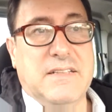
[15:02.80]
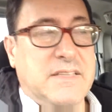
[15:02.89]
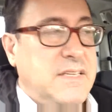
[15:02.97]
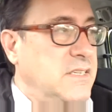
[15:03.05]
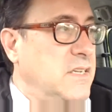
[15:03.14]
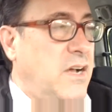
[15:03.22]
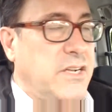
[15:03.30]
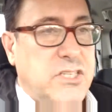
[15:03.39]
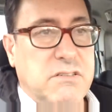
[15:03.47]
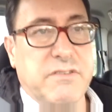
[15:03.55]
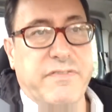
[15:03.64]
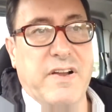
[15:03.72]
that I
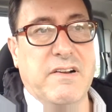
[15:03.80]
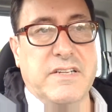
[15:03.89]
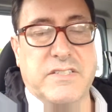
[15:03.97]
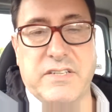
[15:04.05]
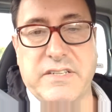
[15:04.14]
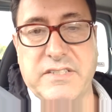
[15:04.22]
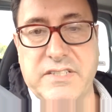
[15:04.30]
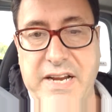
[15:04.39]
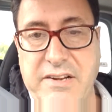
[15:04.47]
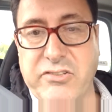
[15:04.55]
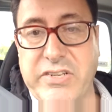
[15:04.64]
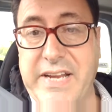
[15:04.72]
should refer her to
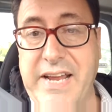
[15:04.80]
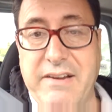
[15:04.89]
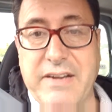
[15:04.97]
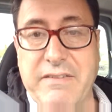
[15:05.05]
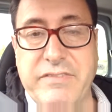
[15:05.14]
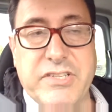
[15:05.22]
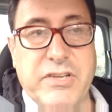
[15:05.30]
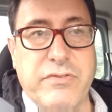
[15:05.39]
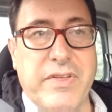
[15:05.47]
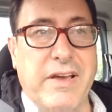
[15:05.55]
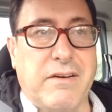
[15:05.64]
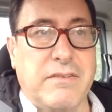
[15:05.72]
secondary care and have the
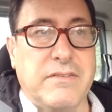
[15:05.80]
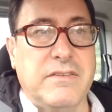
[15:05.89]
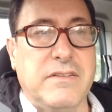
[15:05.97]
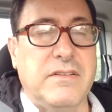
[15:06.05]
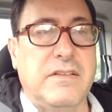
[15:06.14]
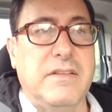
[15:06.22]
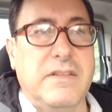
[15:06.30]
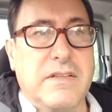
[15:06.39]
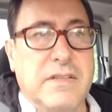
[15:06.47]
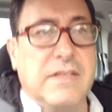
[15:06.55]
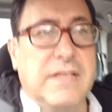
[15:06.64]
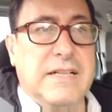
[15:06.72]
tooth out.
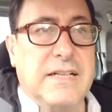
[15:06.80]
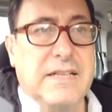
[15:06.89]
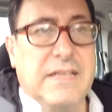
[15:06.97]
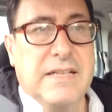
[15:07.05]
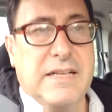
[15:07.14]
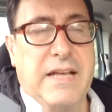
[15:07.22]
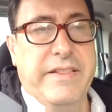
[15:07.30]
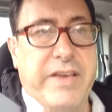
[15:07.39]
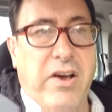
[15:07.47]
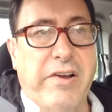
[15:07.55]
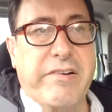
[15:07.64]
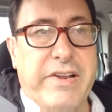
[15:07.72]
And the
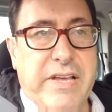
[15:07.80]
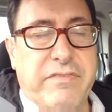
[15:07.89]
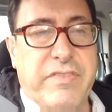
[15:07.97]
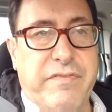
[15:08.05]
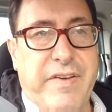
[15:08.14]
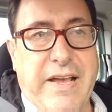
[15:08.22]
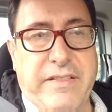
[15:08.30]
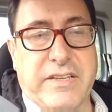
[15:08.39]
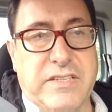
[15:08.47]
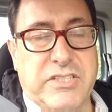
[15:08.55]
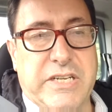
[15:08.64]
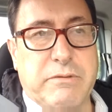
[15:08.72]
irony of the fact
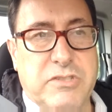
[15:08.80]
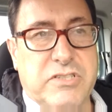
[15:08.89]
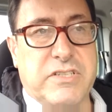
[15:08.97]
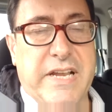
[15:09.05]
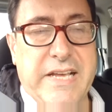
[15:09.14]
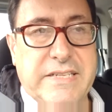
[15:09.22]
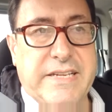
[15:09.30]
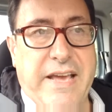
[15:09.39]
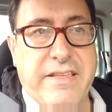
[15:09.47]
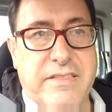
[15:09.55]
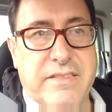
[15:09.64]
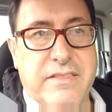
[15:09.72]
that she was near death